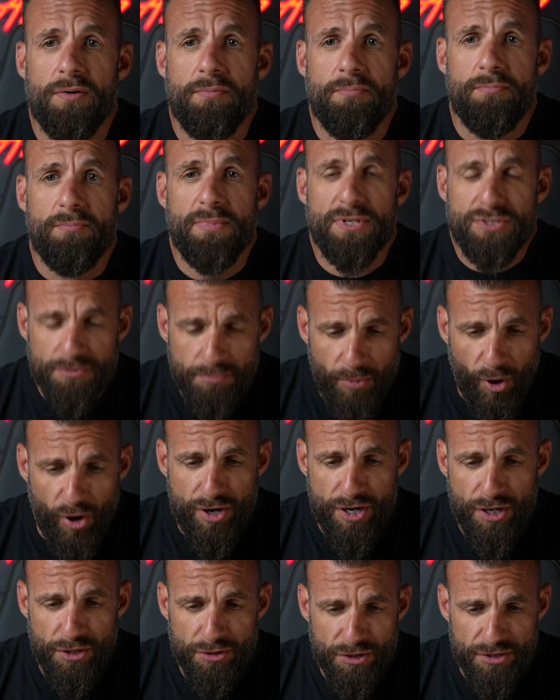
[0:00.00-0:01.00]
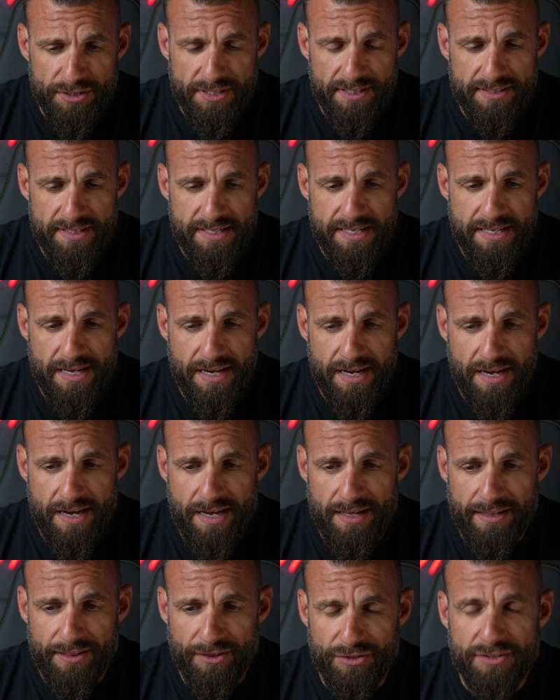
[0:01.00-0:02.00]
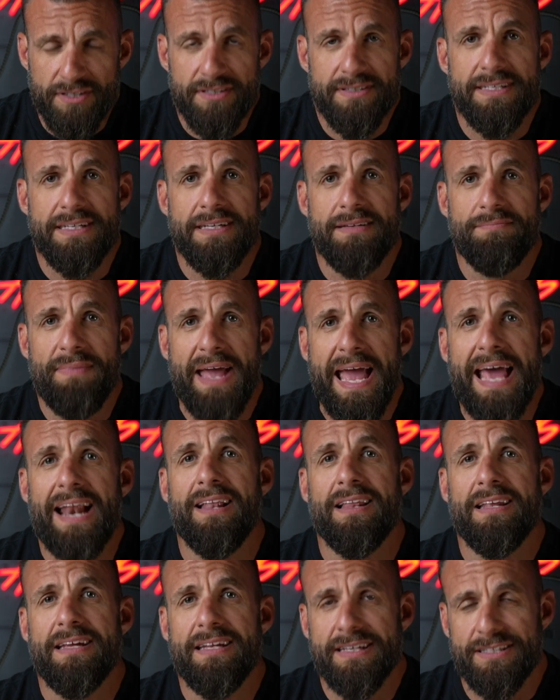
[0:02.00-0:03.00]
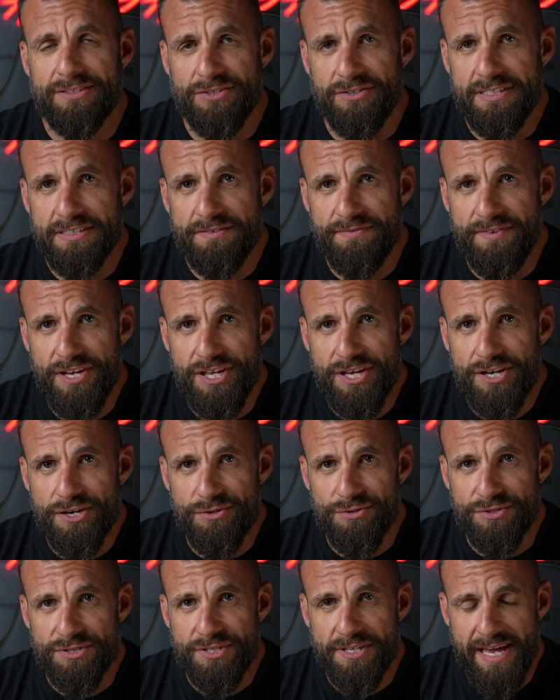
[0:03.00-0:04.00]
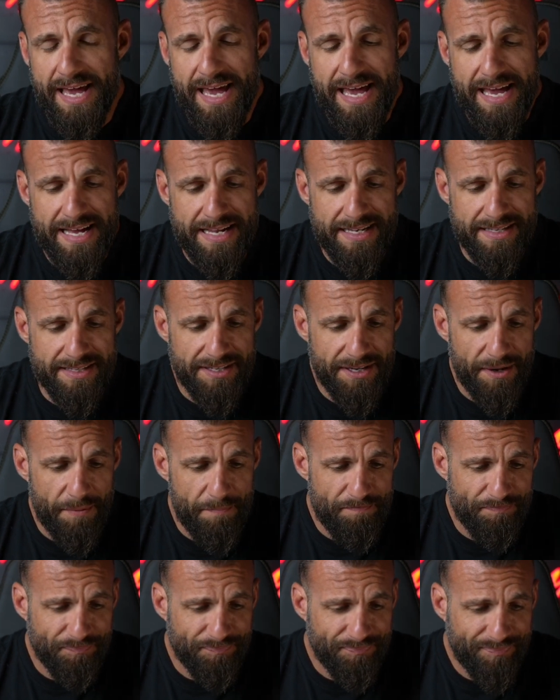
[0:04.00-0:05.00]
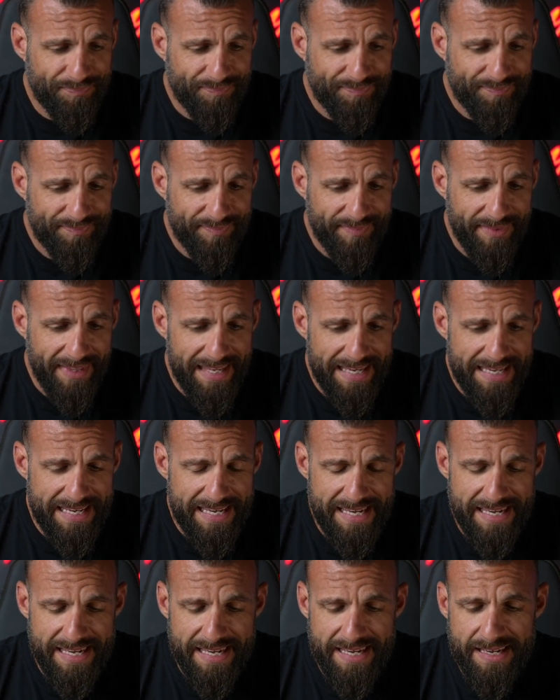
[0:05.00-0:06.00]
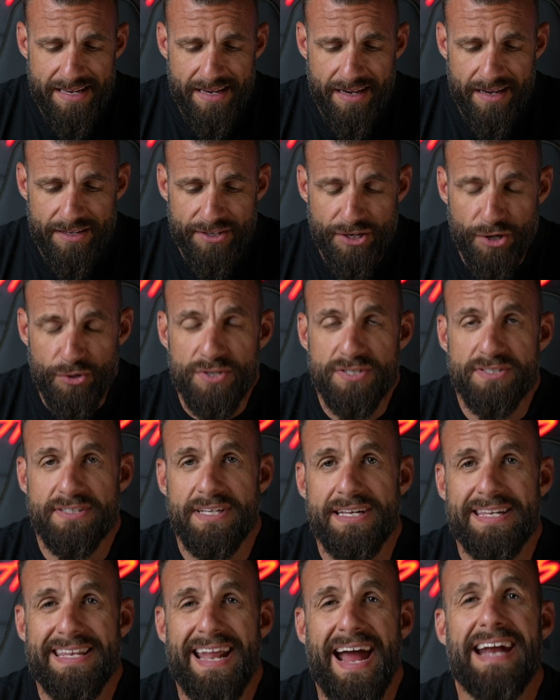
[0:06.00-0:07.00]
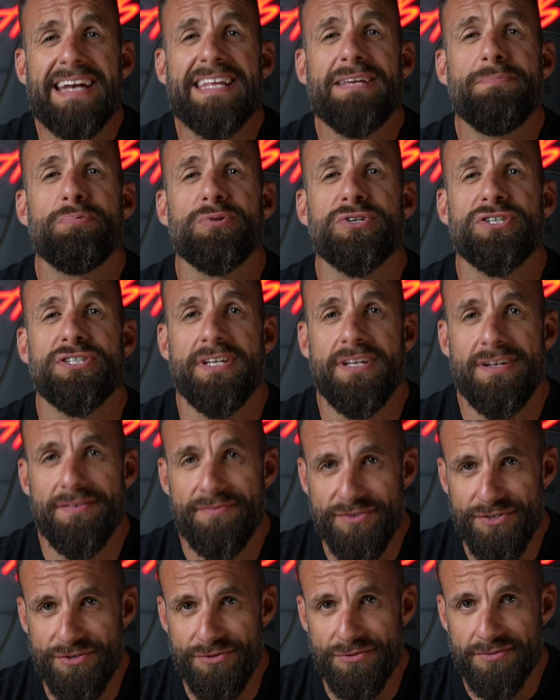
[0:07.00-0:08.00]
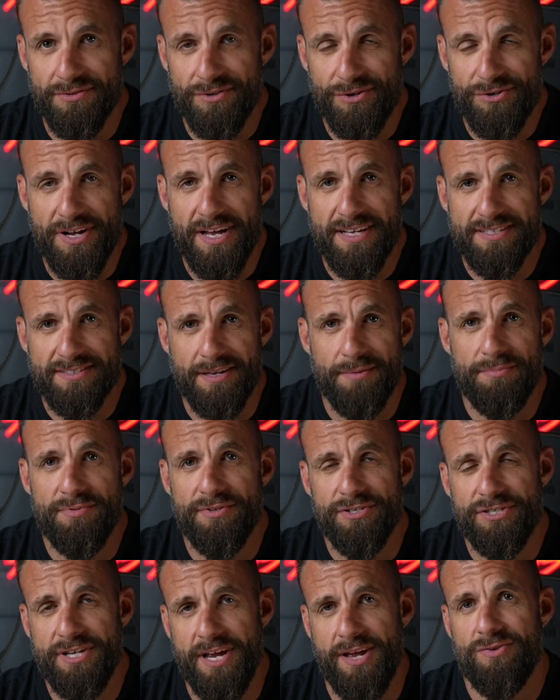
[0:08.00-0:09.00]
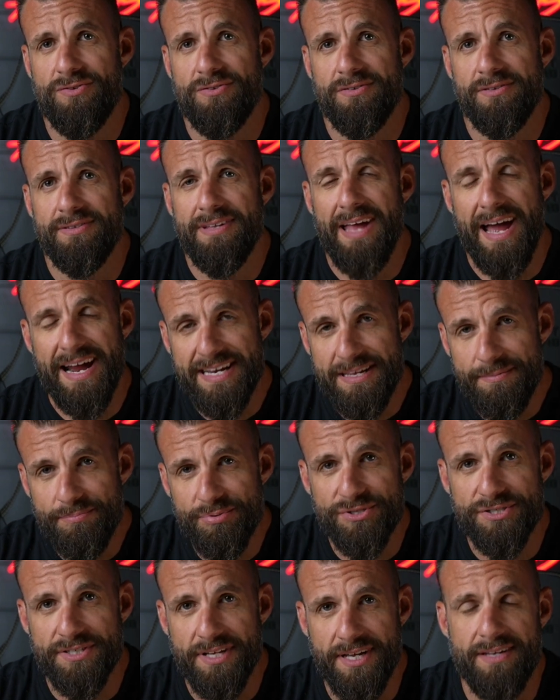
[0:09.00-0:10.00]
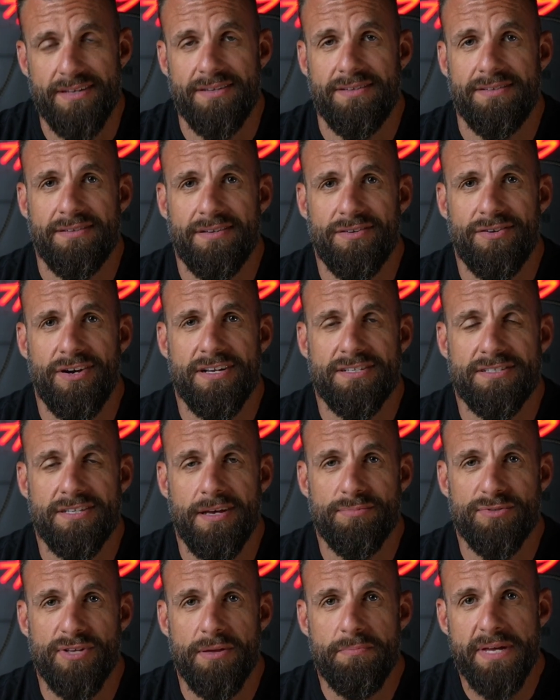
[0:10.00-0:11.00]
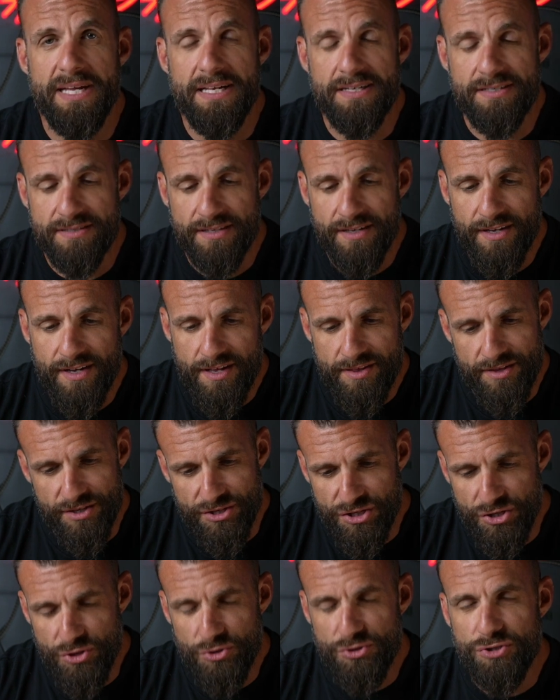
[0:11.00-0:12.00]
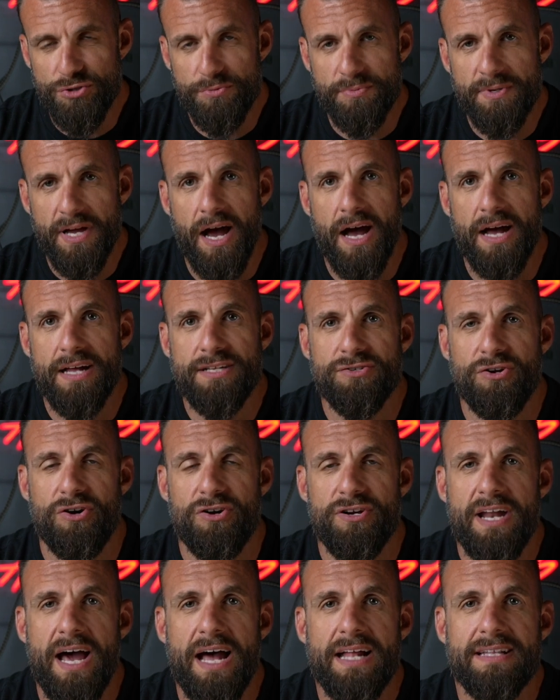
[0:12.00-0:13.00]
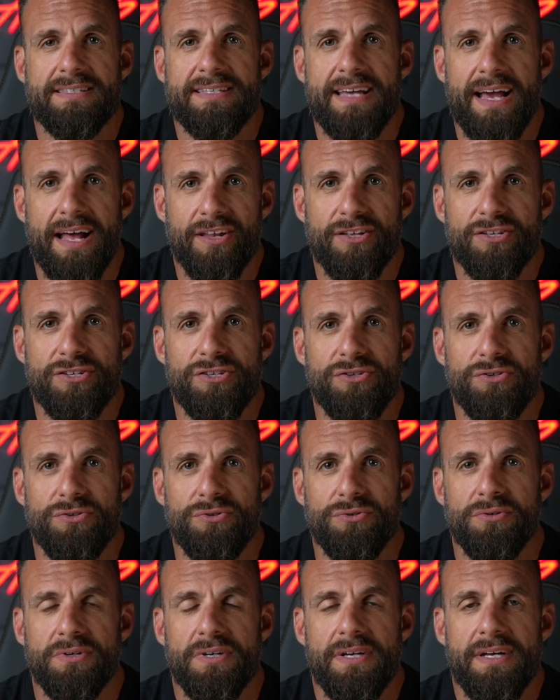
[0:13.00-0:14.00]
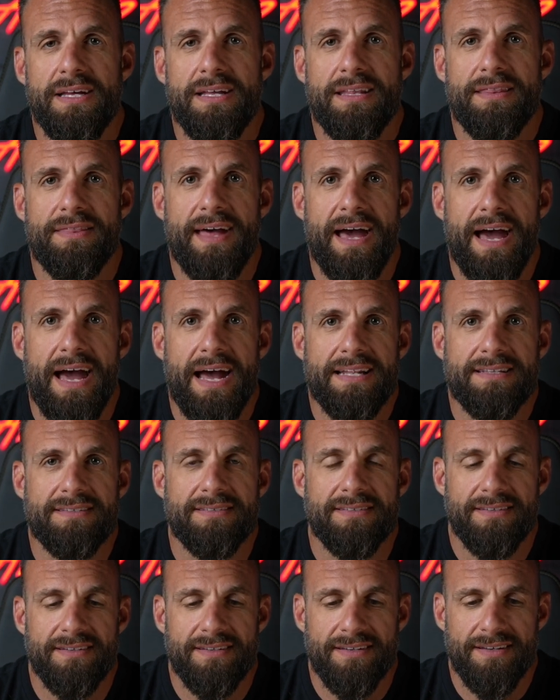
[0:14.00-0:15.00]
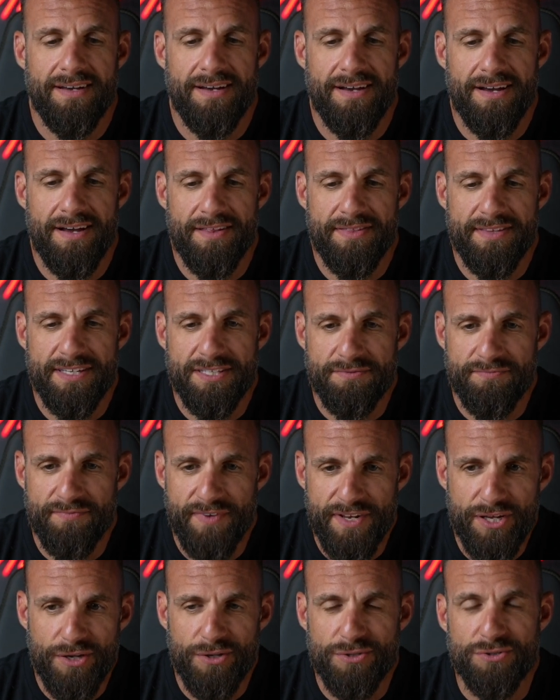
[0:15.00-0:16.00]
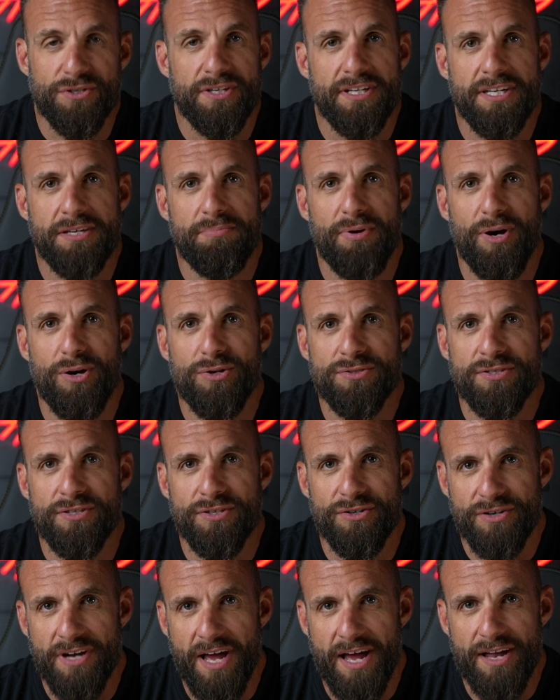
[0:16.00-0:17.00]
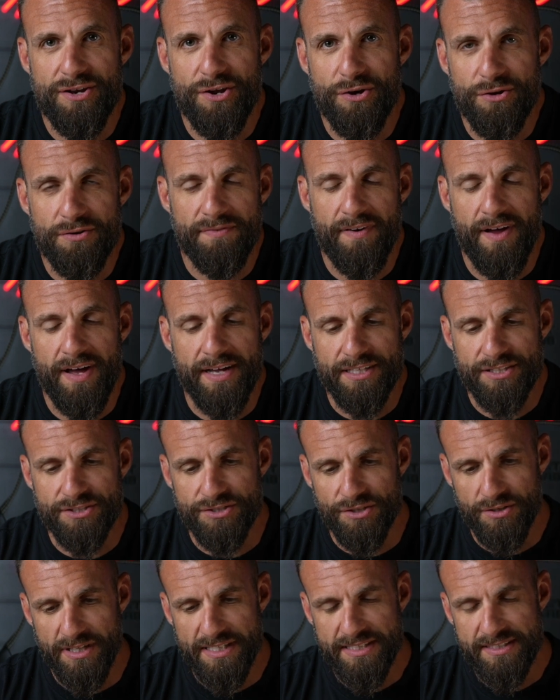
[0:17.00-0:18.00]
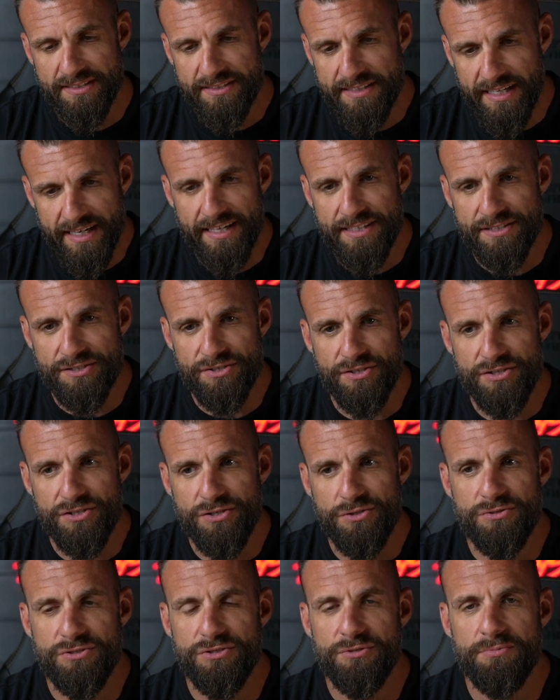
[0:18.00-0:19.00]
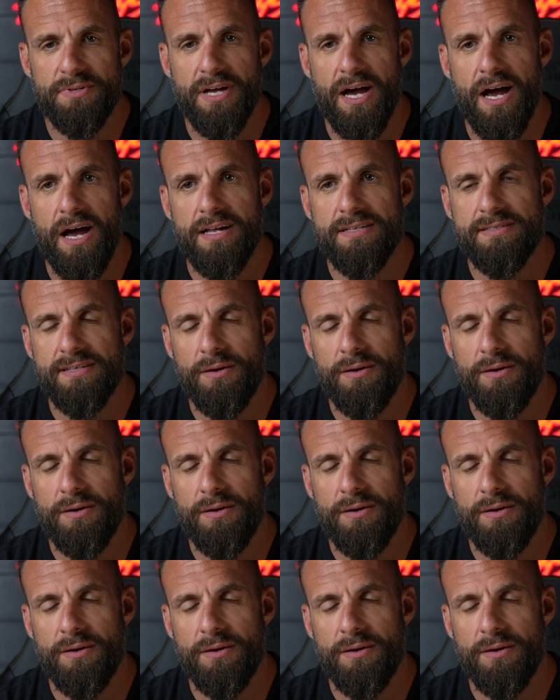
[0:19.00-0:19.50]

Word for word: Mr. Mario looked at the uh, looked at the analytics on these videos, and he uh, noticed that 90% of you are not subbed to the channel. 90% are not subs. That means the YouTube gods are not telling you that uh, these videos are getting posted. You're not notifying. So let's stick it to the YouTube gods.